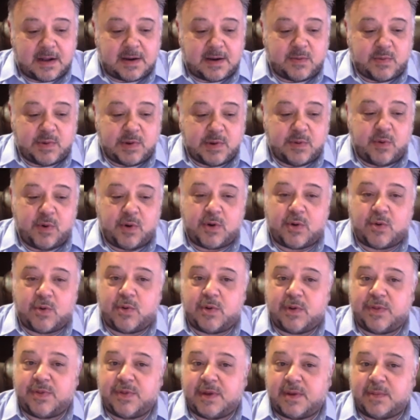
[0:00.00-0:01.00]
work
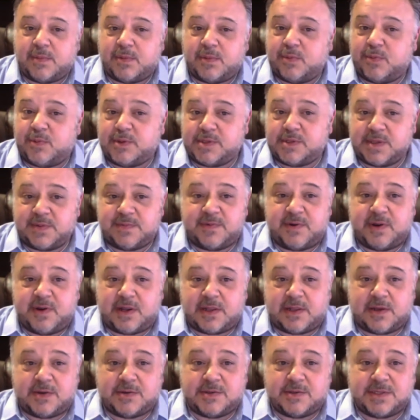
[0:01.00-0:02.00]
with Blue Prism very
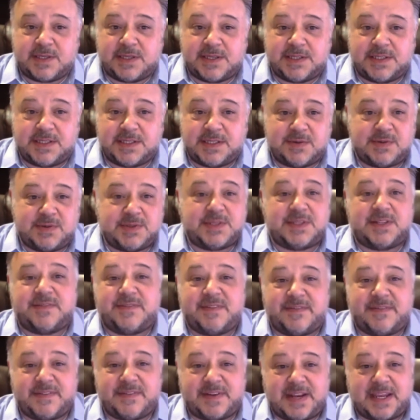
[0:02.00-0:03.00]
closely, so we sort of
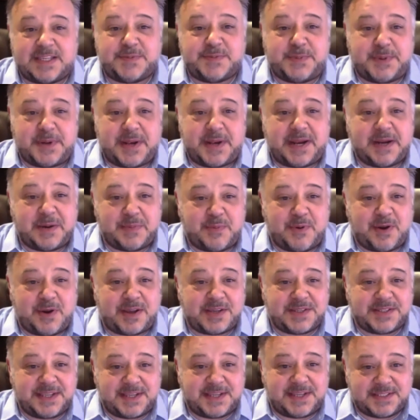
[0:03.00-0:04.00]
have an expedited
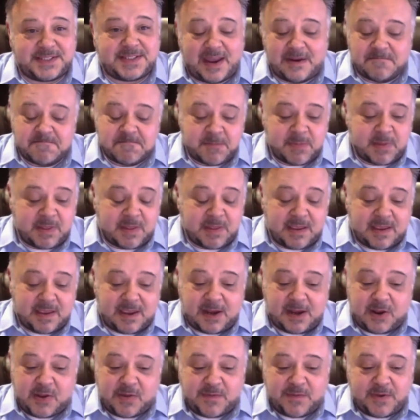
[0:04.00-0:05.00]
process.
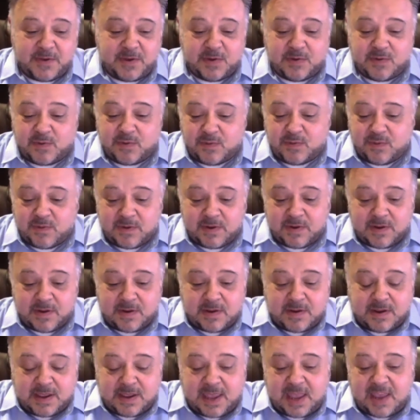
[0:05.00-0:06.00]
If you
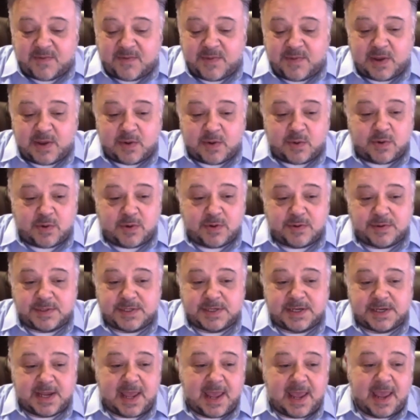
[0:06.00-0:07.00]
gave me an order
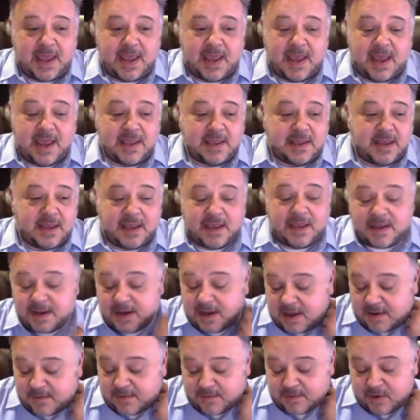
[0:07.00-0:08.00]
today, I
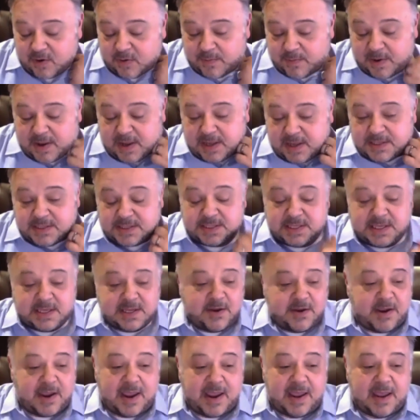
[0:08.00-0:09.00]
could have robots in
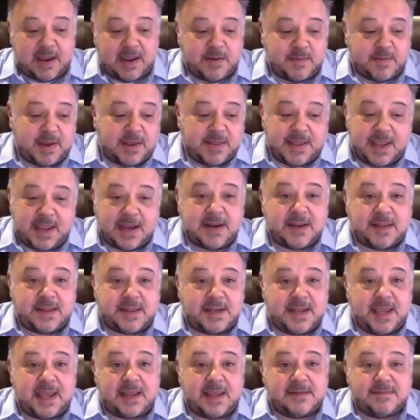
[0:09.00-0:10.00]
your hand by the end of the
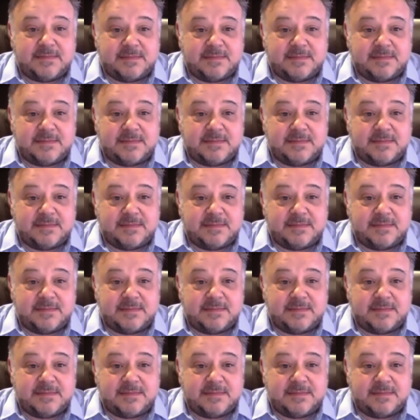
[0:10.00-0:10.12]
day.